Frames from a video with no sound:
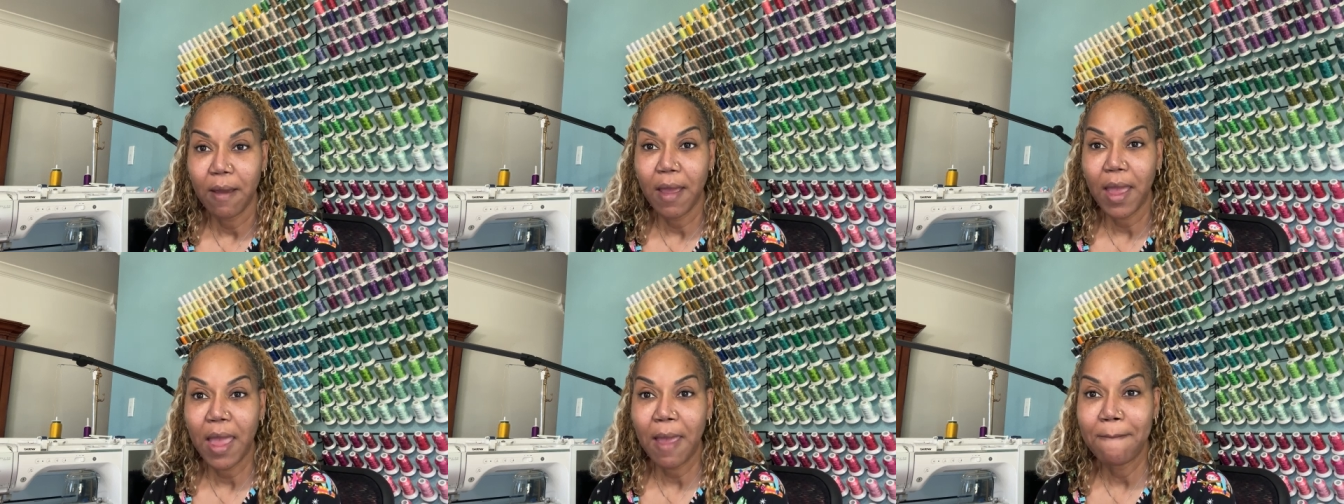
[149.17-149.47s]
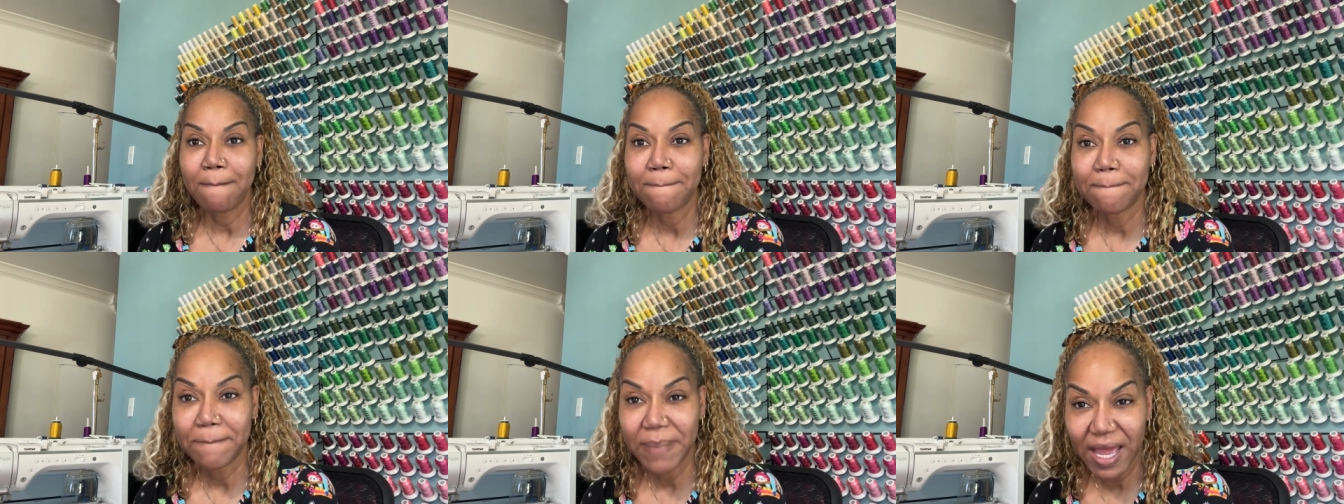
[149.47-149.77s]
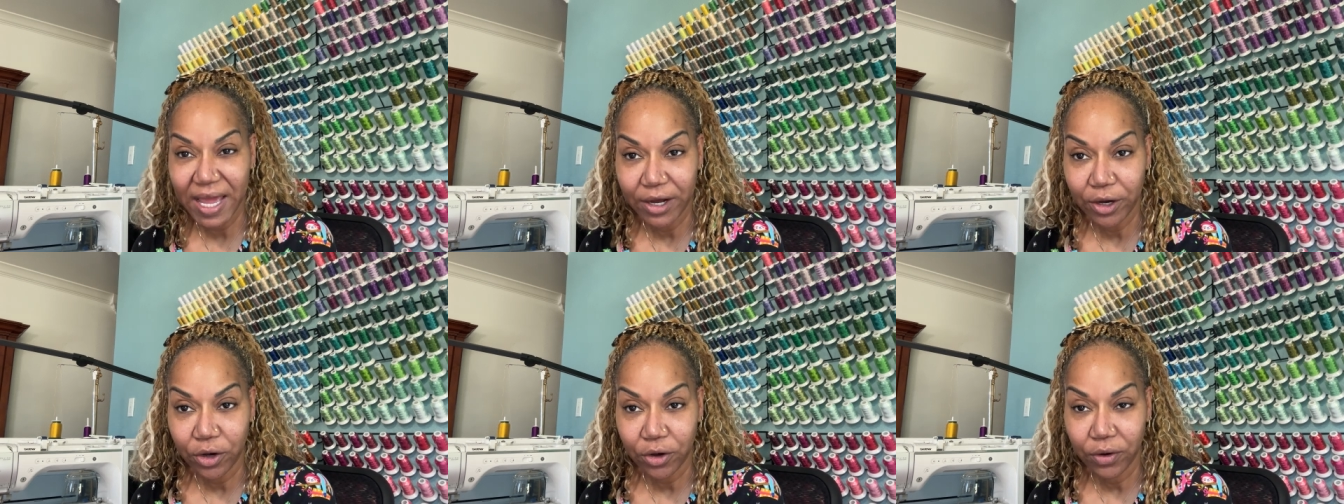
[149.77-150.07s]
and
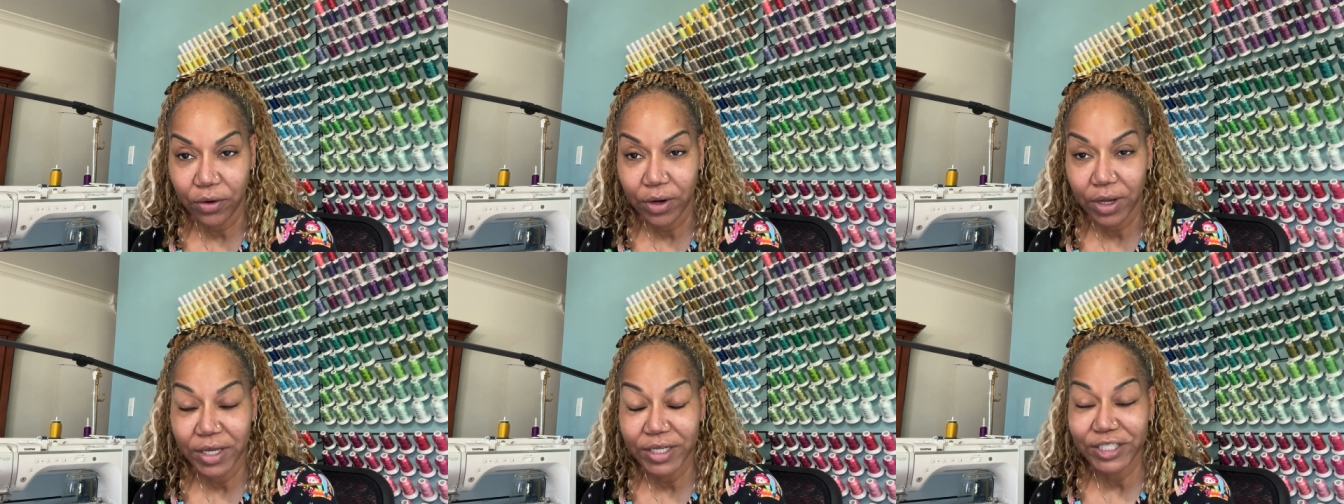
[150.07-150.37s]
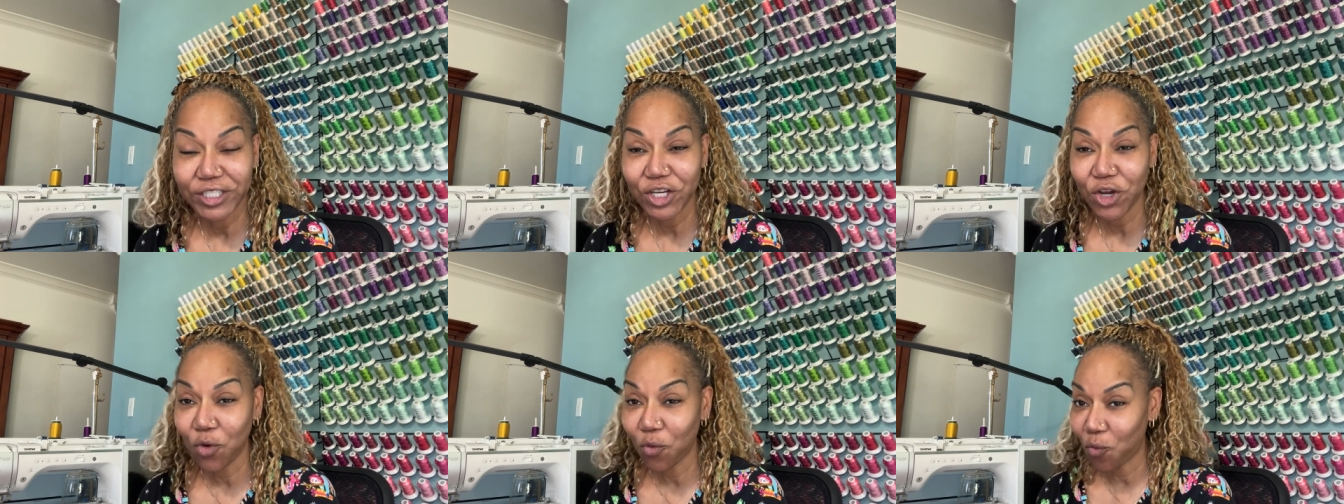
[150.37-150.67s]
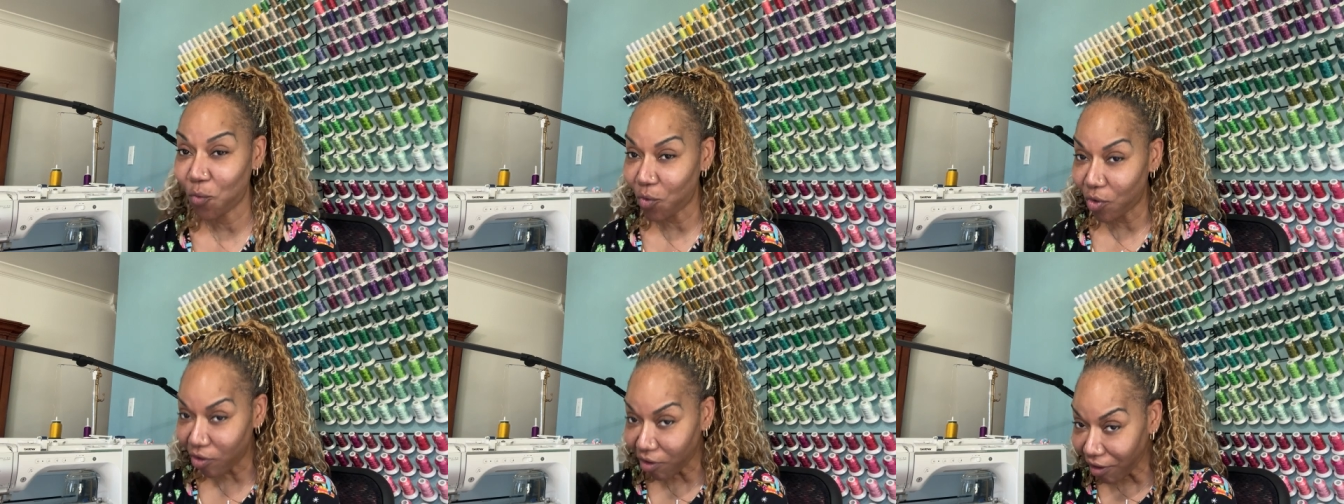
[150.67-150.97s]
better until
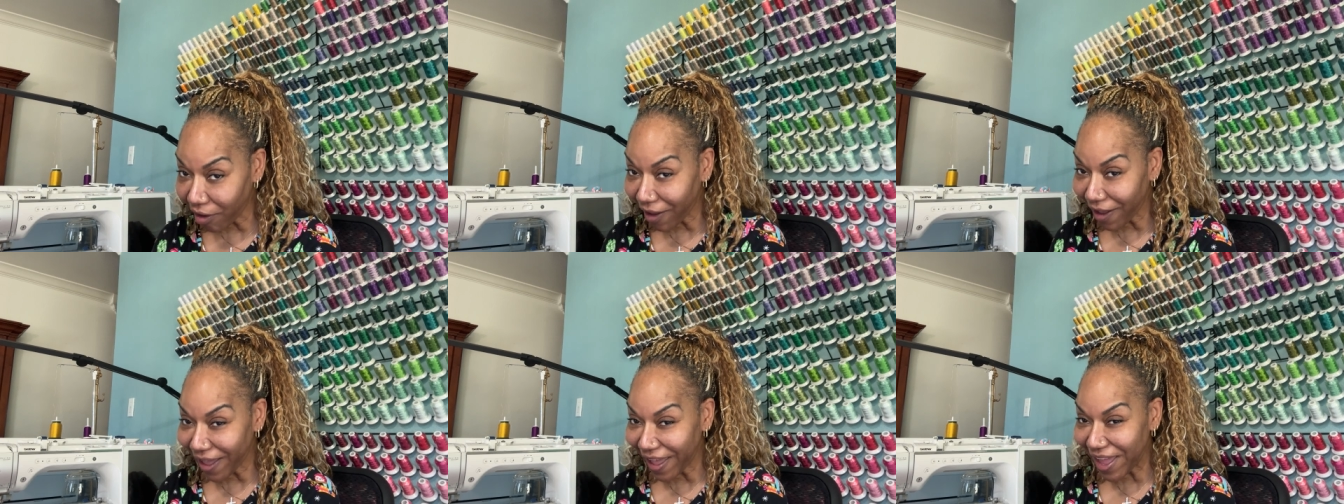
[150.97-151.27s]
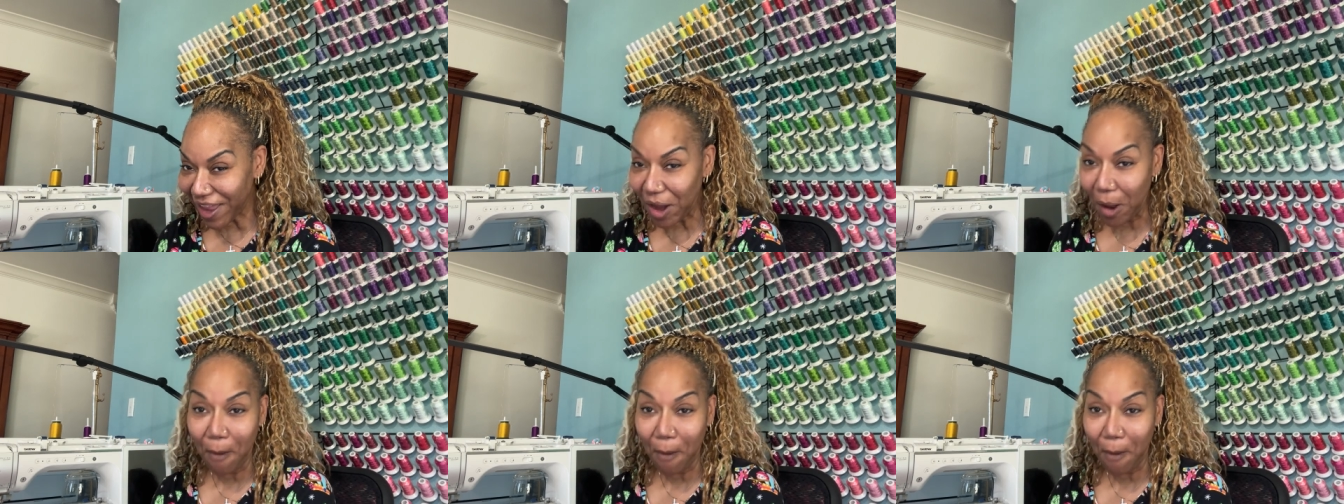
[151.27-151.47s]
what?